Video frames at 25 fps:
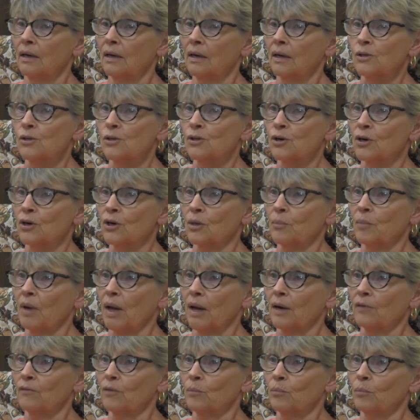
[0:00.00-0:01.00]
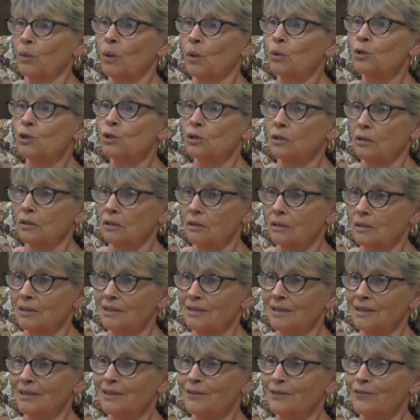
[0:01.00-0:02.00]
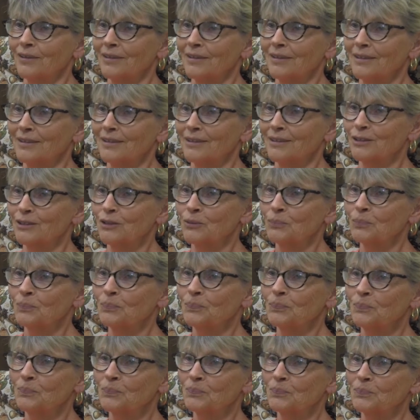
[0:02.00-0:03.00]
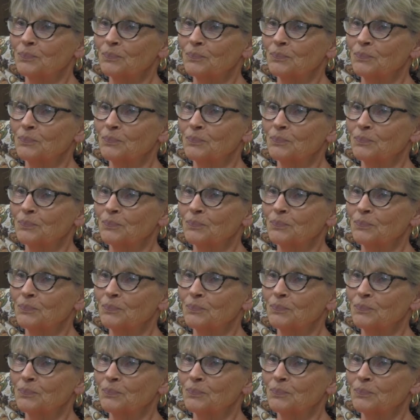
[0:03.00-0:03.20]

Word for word: a certain amount of emotional significance. Great.